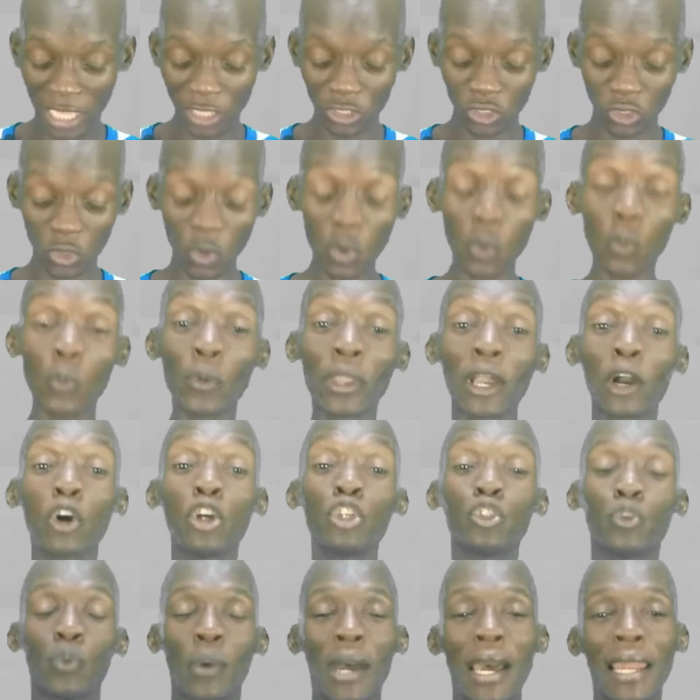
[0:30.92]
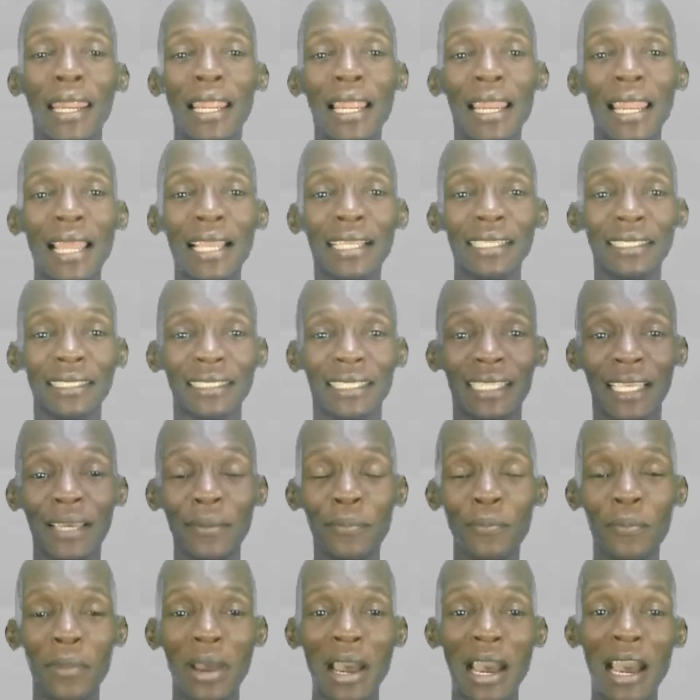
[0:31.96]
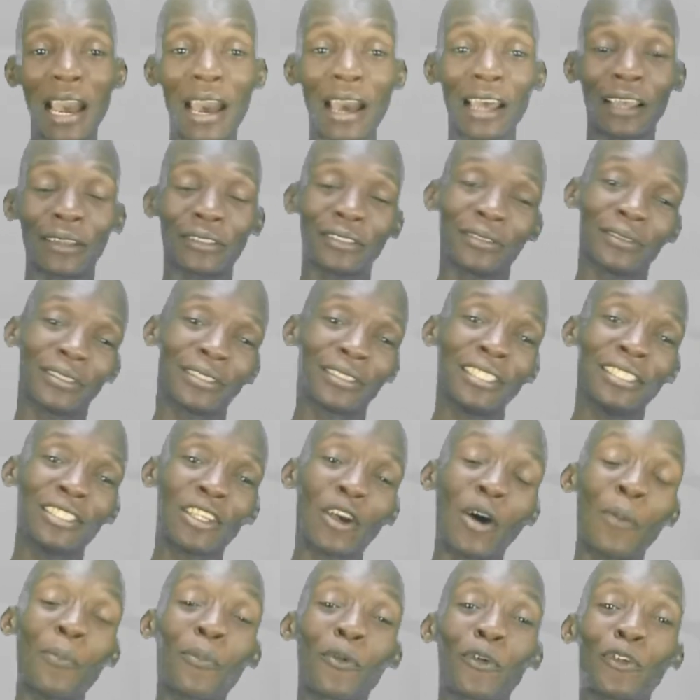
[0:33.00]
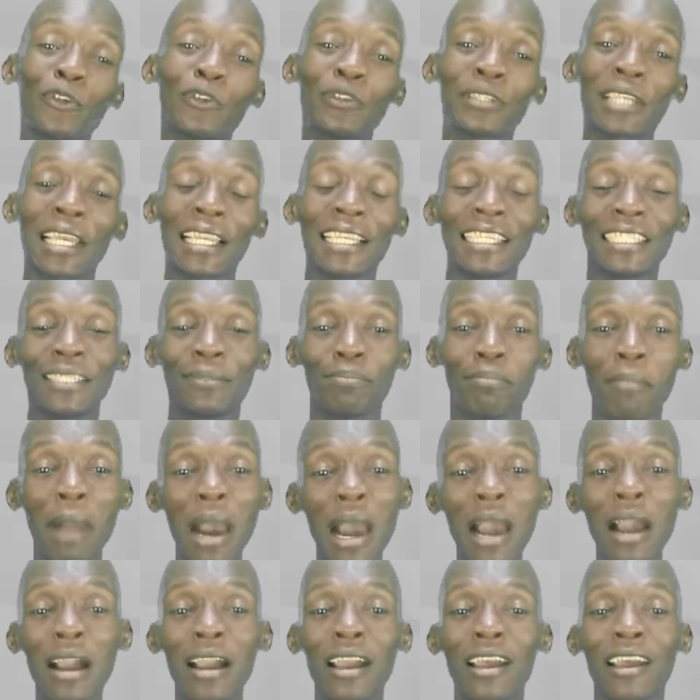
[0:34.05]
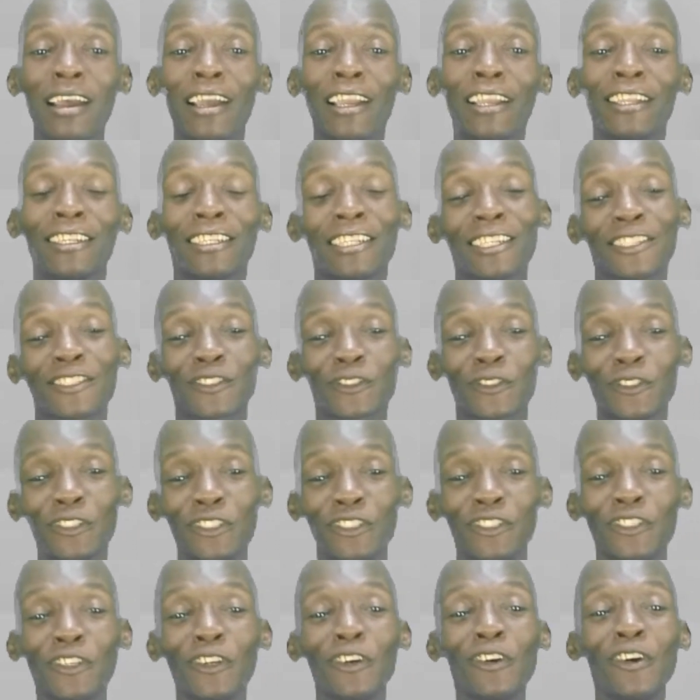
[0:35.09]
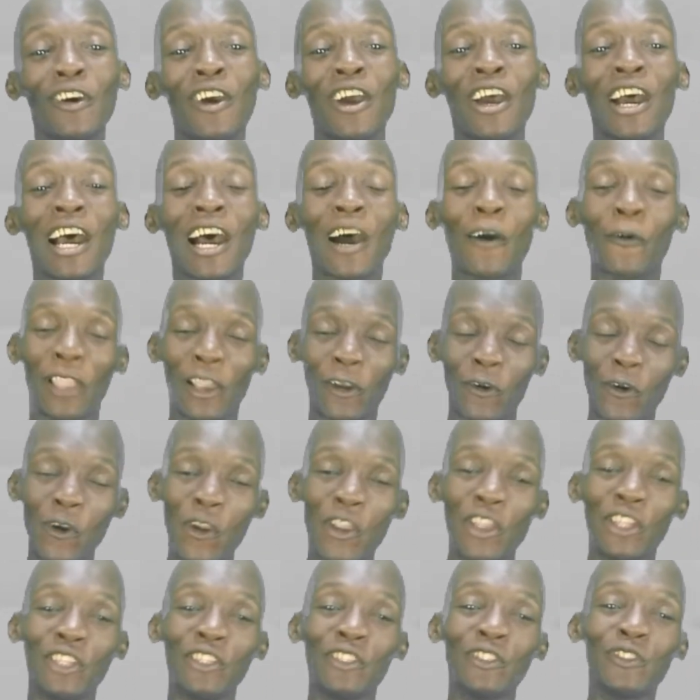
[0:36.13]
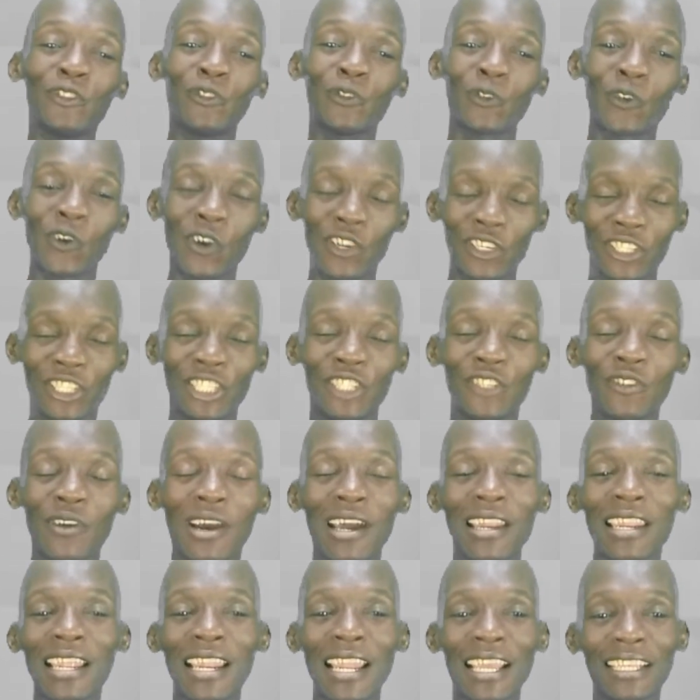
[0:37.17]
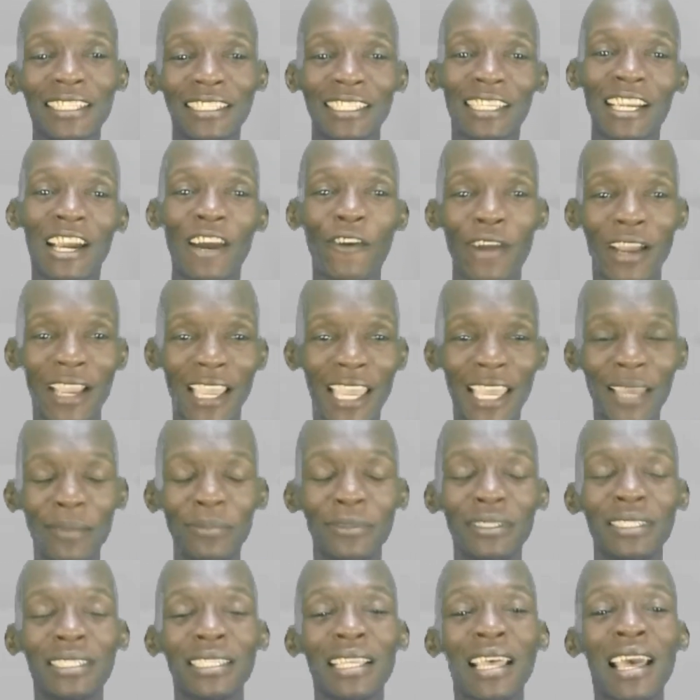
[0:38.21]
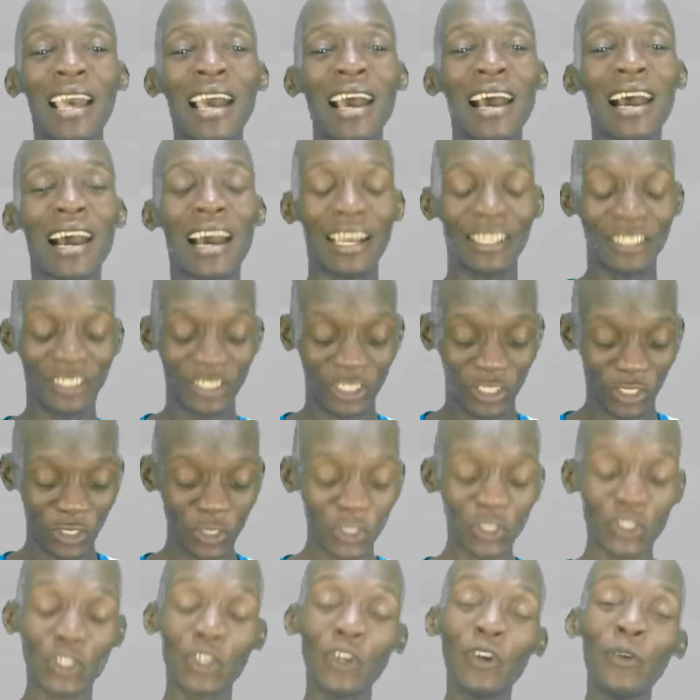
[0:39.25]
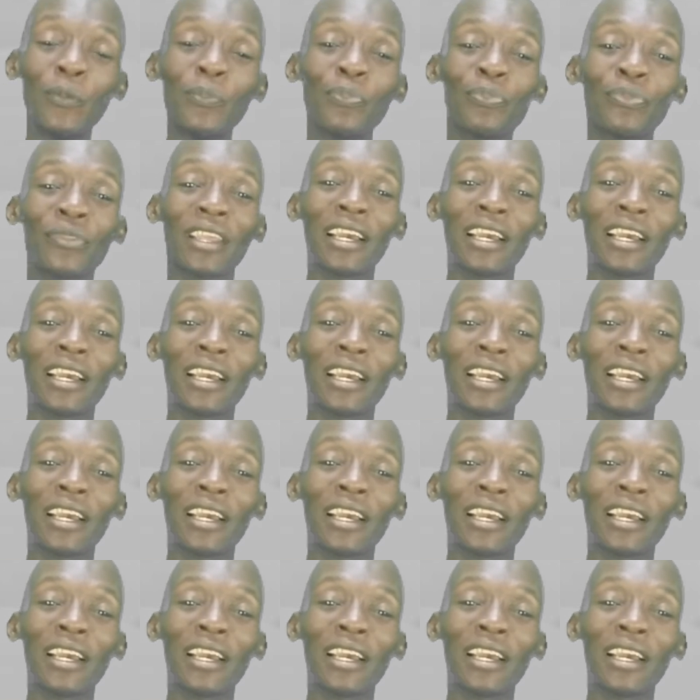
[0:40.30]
So we are going to analyze them since our producer is back in the studio, and we are going to continue analyzing our games as usual.